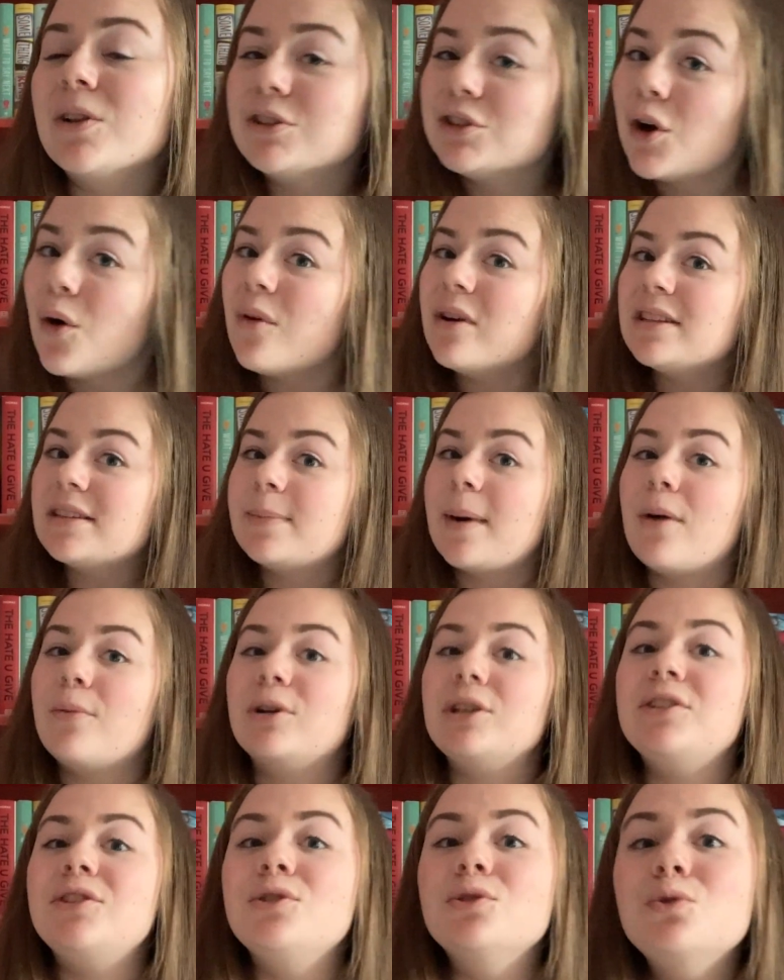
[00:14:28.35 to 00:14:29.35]
It's always about
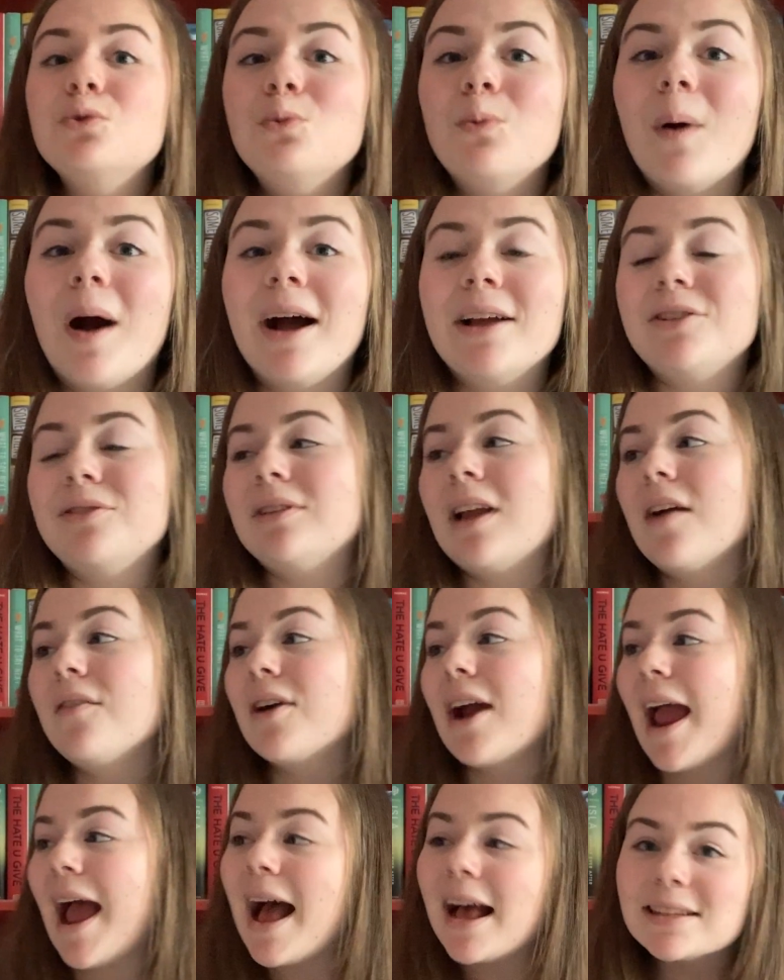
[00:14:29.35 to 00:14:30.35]
what you want. You
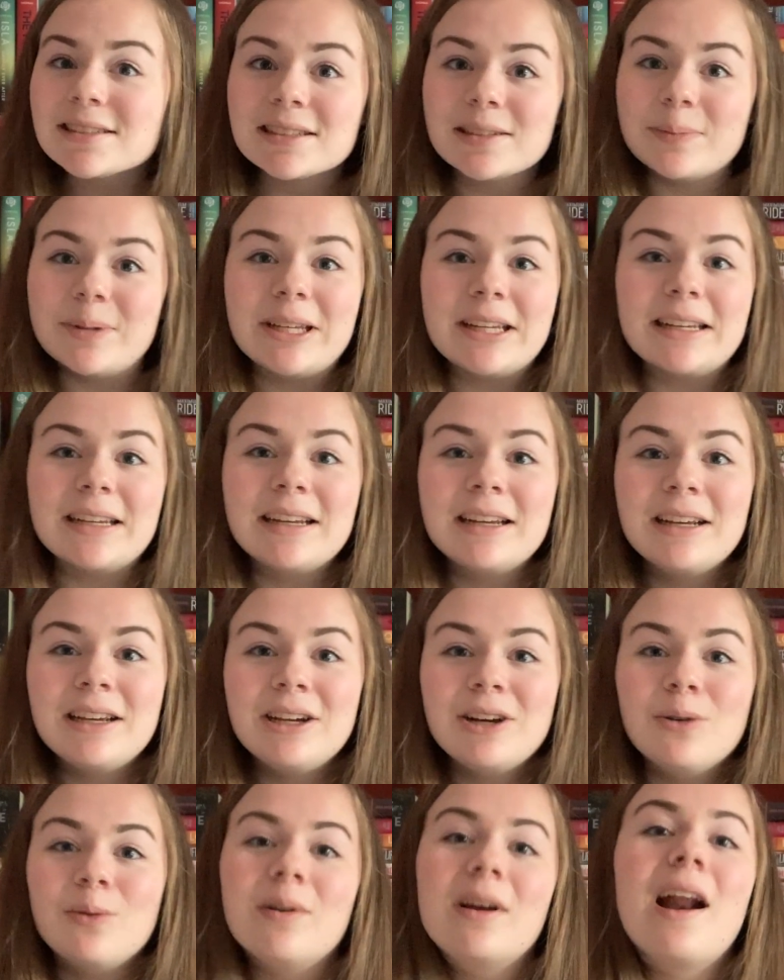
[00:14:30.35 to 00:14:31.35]
never ask me
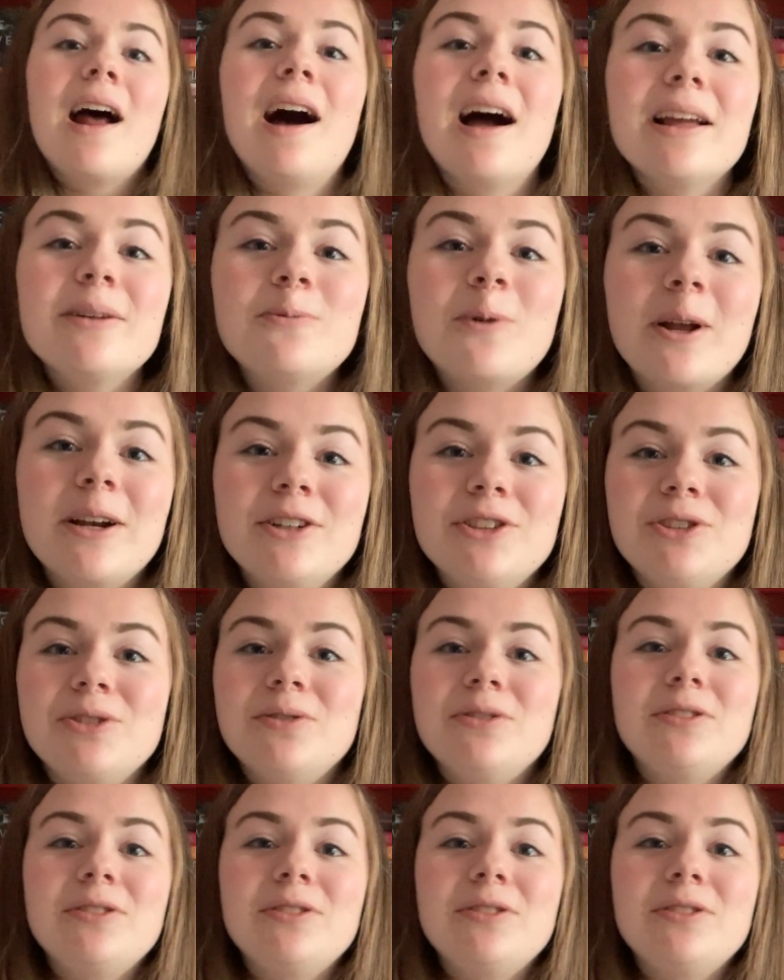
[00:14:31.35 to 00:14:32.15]
what I want to do.